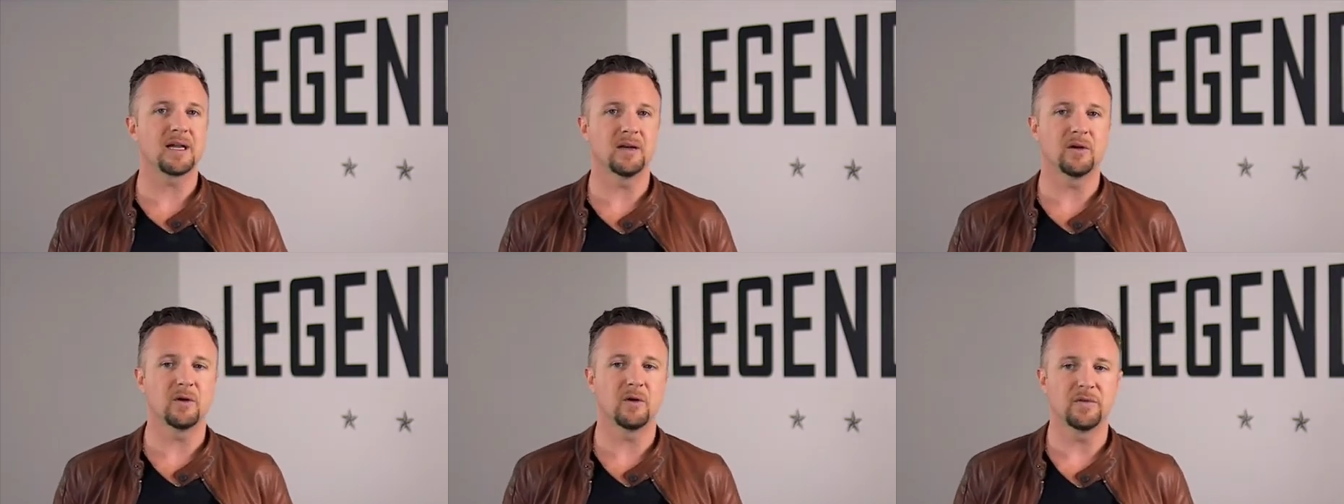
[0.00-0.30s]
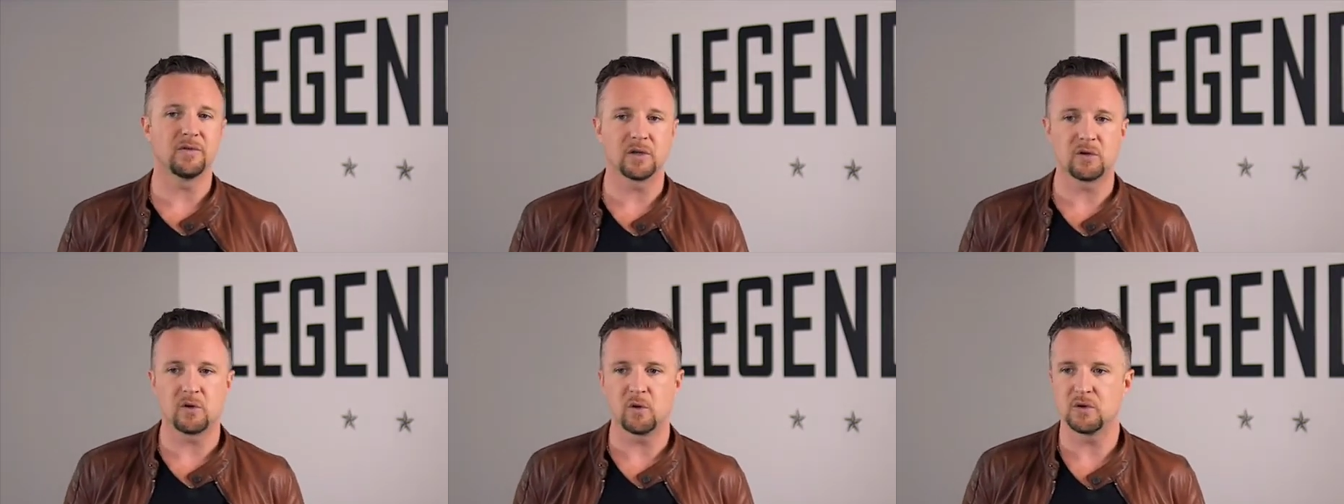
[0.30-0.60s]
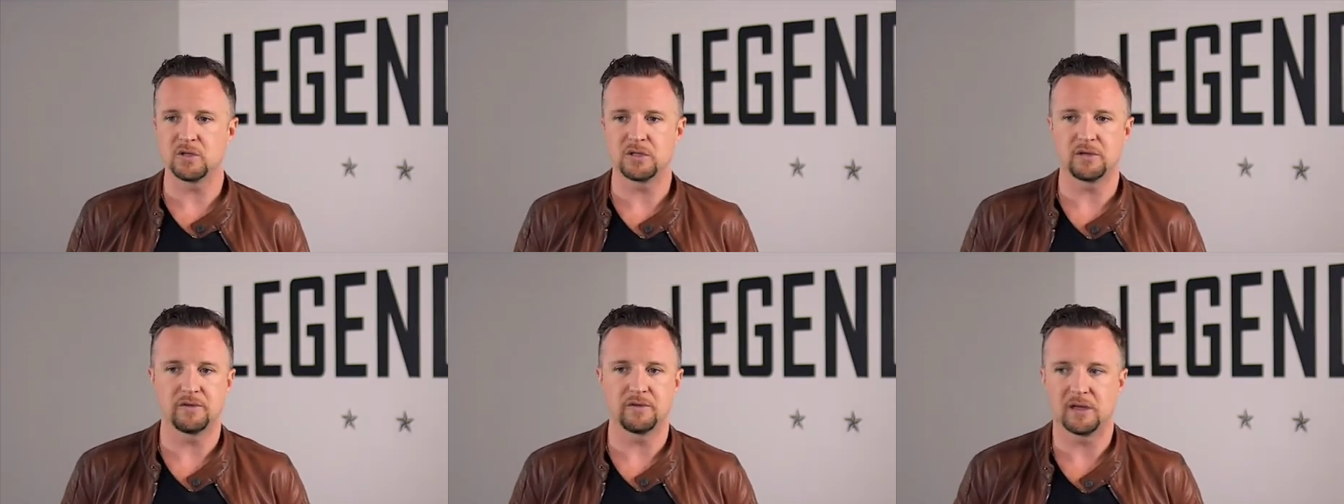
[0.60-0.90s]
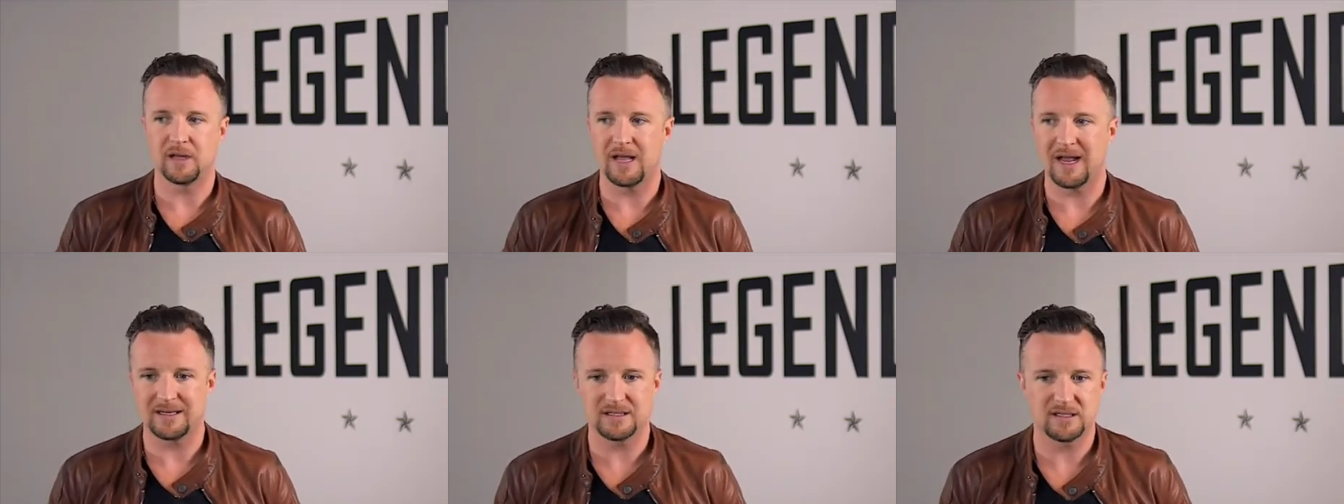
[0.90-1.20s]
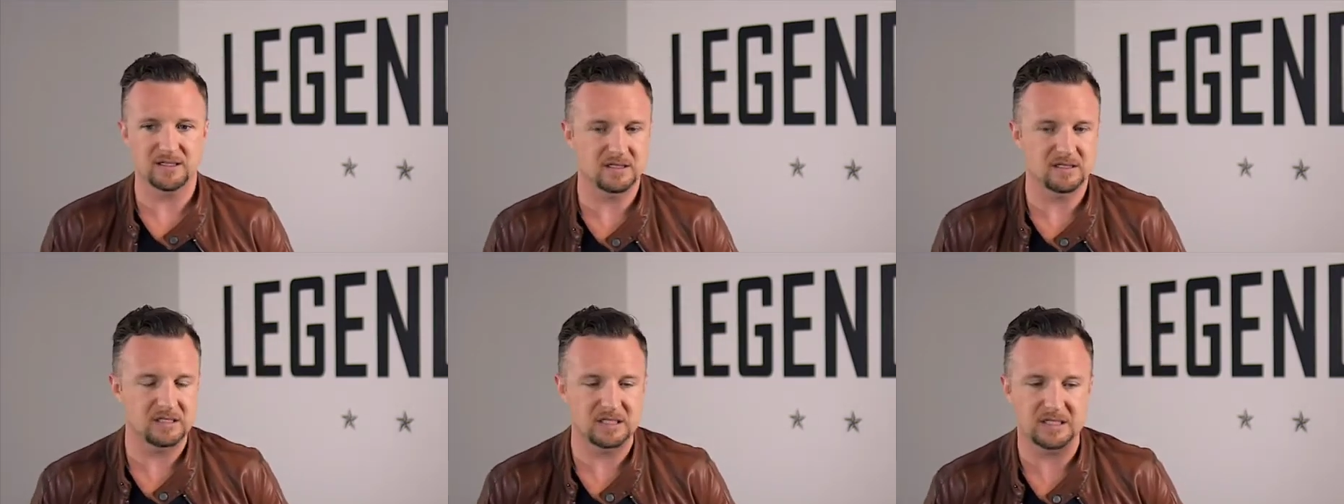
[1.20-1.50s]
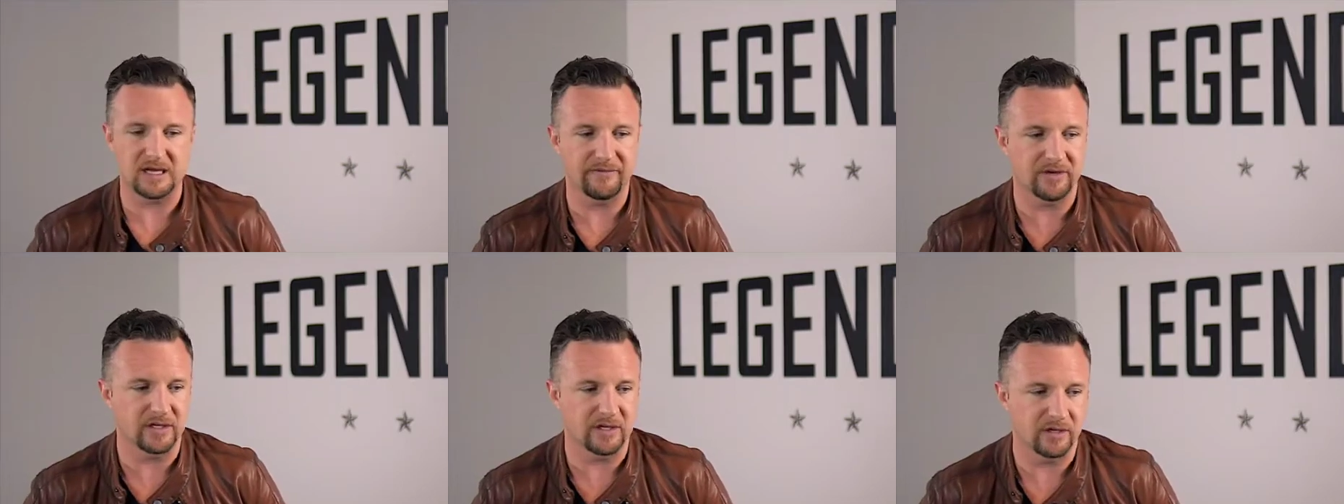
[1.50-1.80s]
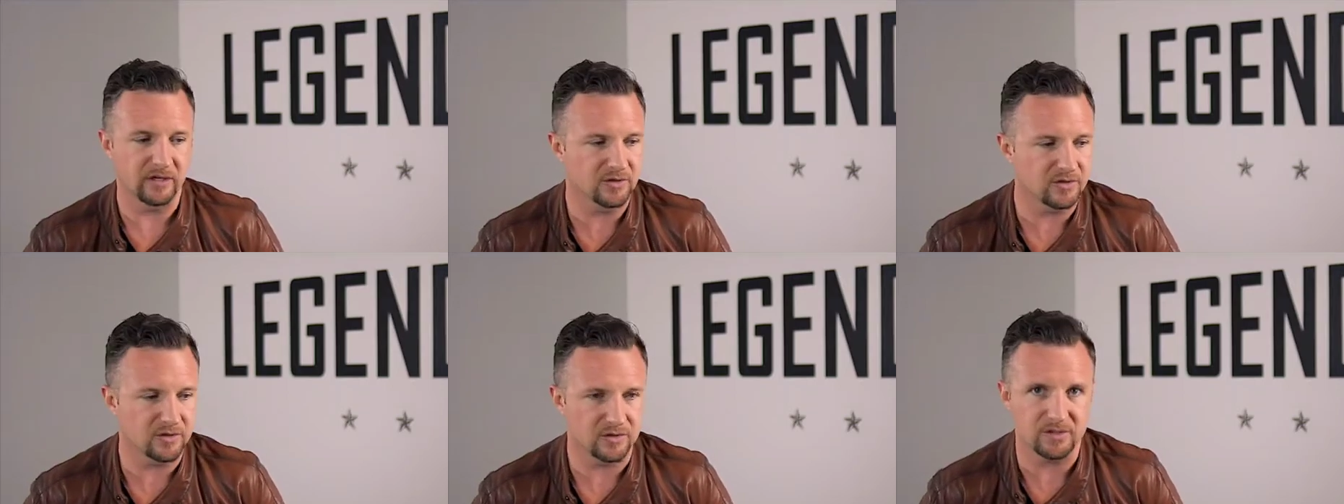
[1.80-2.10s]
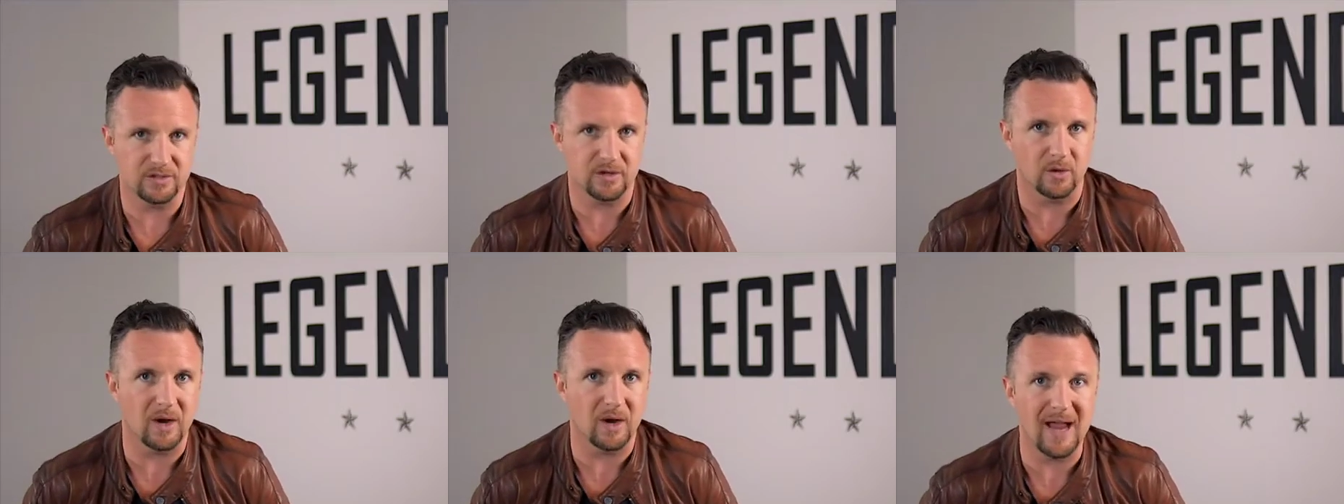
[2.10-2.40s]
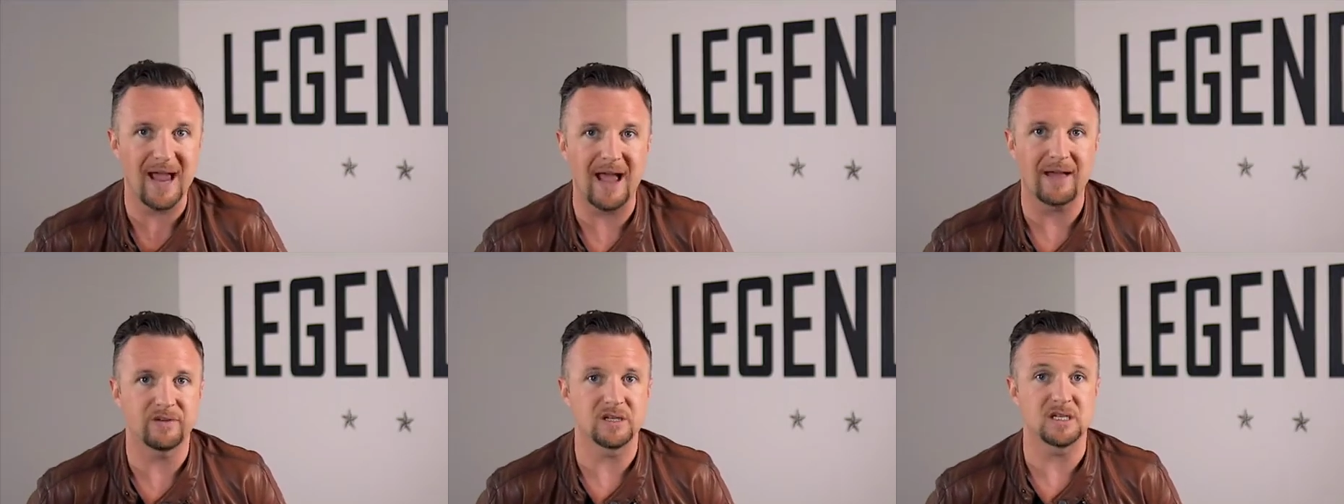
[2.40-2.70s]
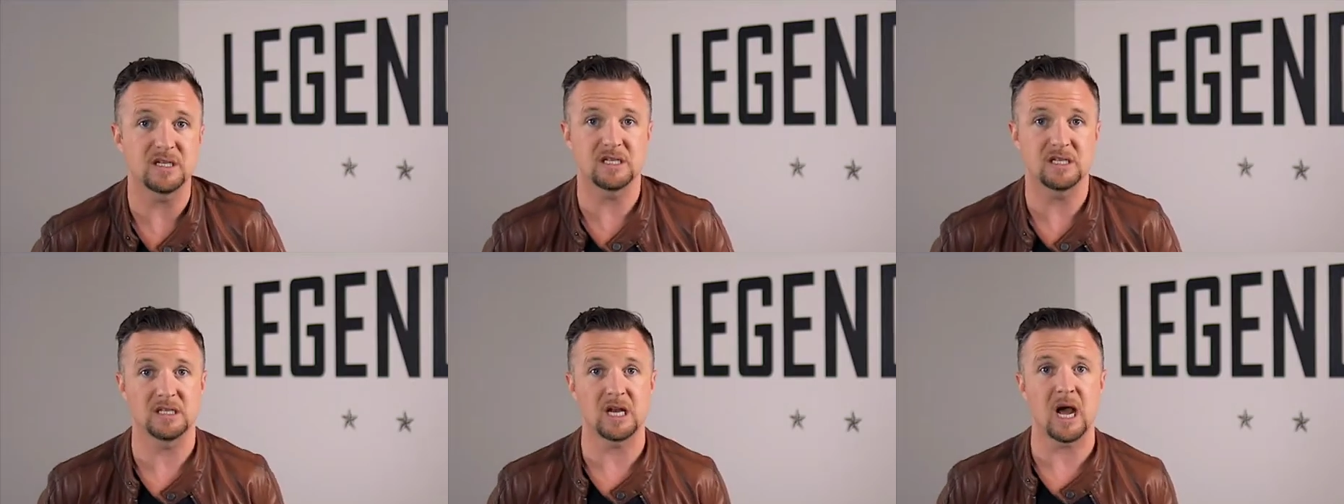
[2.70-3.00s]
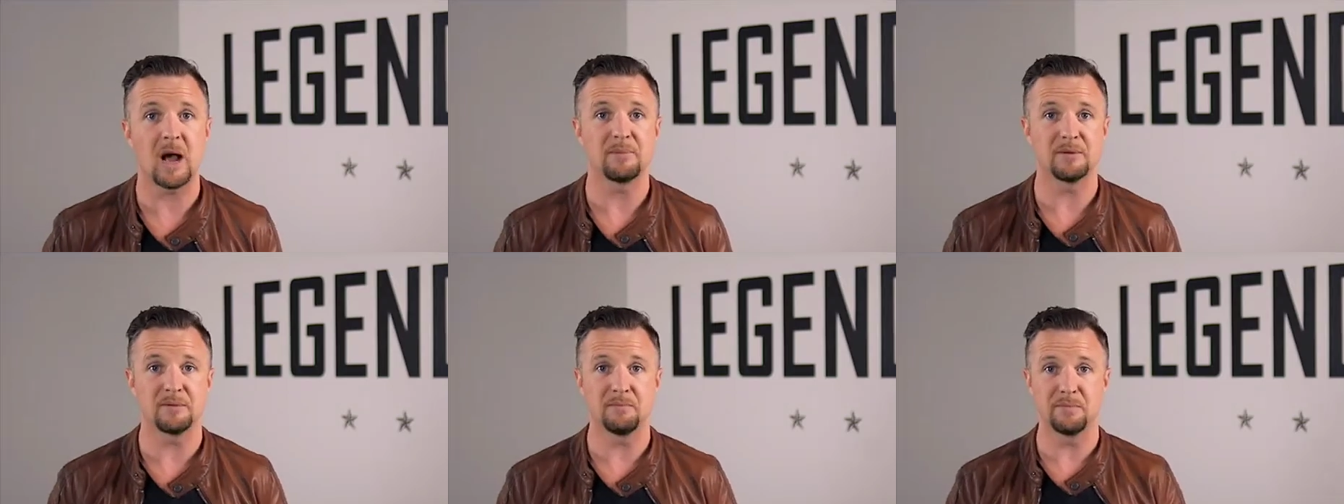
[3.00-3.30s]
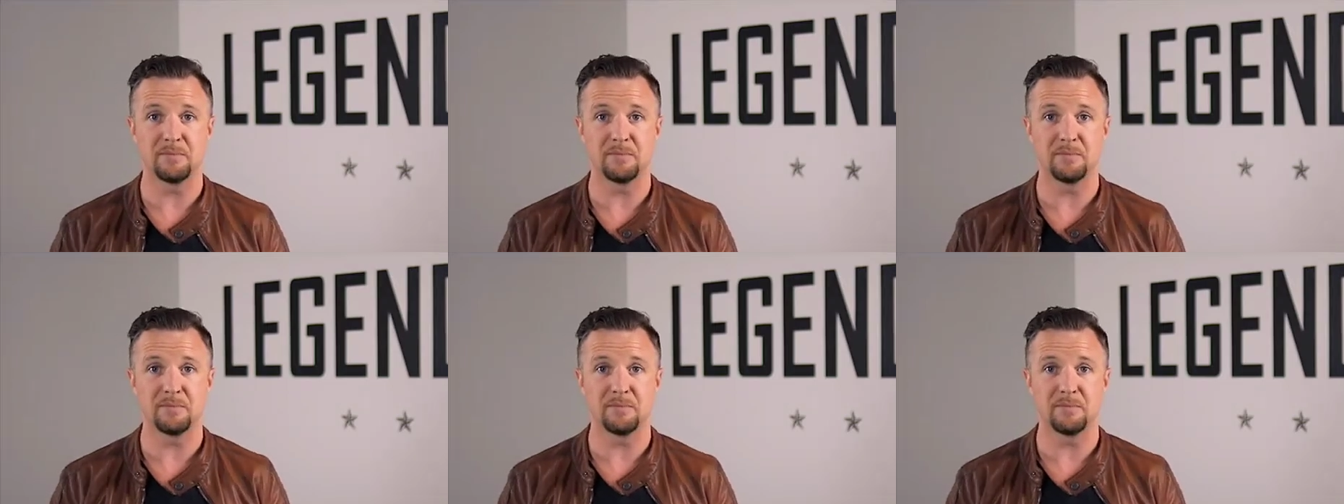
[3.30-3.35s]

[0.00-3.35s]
and over the course of the last 7 years or so, I haven't stopped